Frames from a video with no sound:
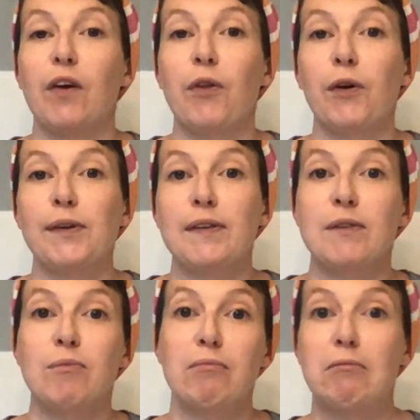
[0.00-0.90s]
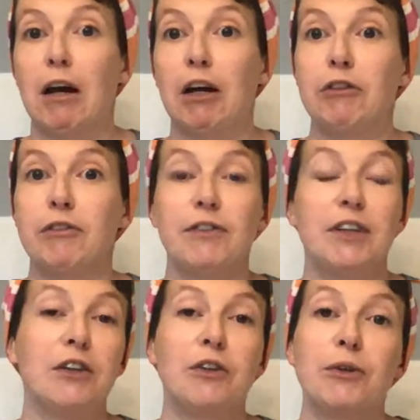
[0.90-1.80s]
those
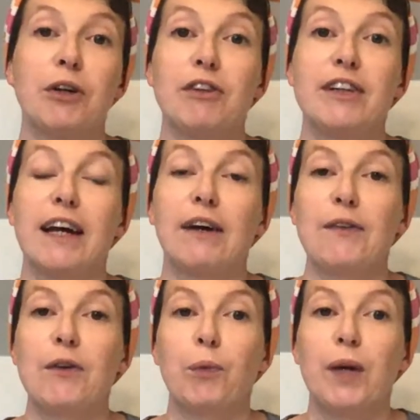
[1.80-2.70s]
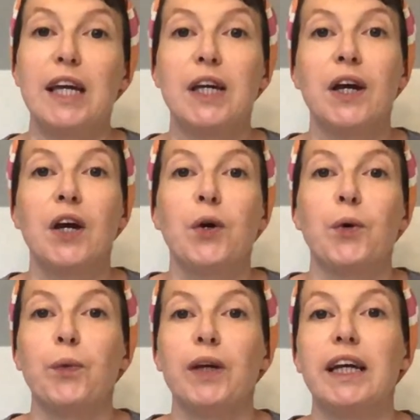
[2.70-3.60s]
150 to 200 sales a week.
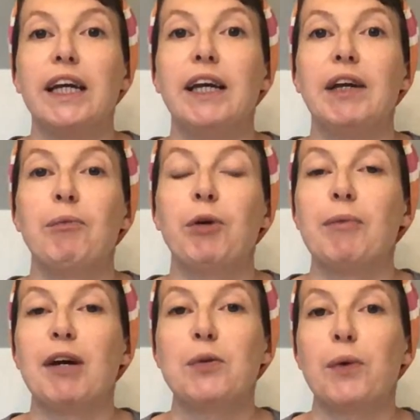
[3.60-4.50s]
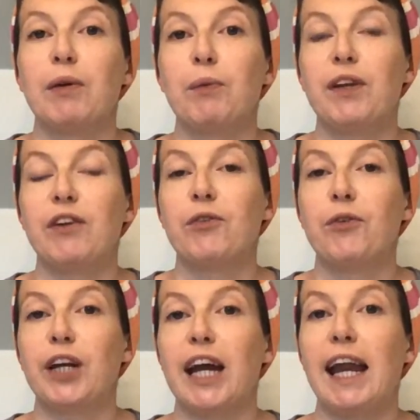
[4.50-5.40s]
We pretty much went within
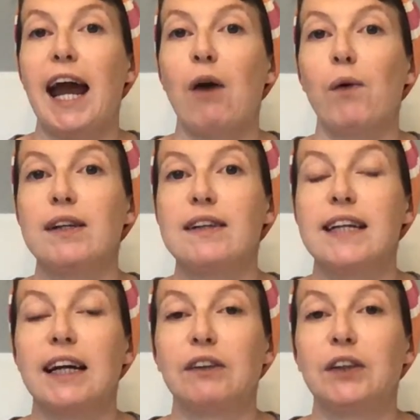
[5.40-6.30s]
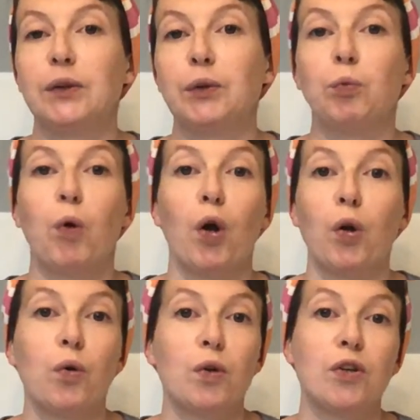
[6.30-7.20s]
48 hours down to 1
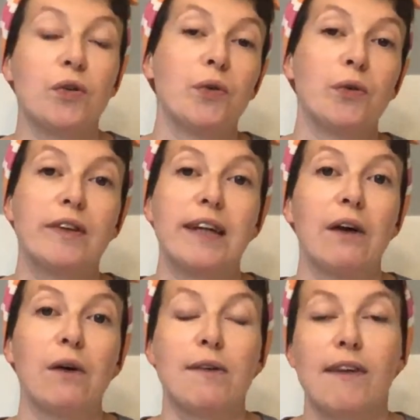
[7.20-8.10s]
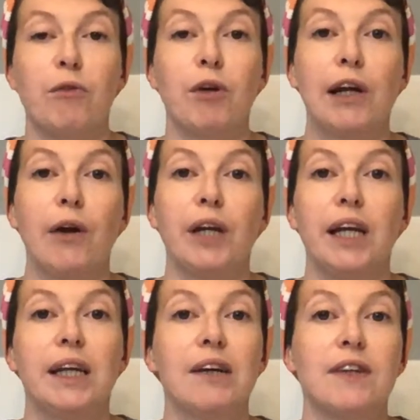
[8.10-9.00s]
or 2 sales, and really only
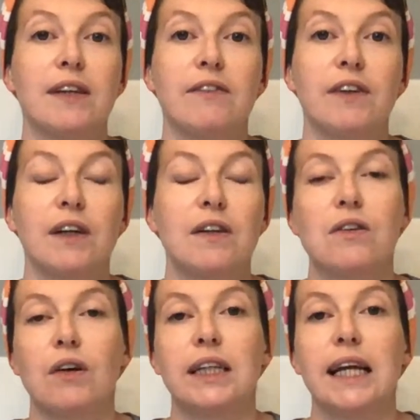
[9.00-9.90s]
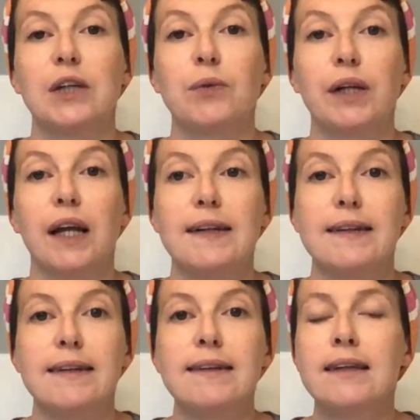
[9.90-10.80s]
in gift certificates, not in actual
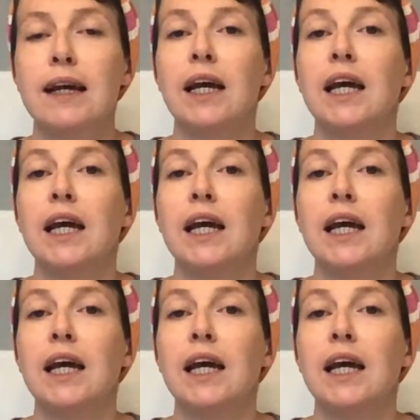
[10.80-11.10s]
classes.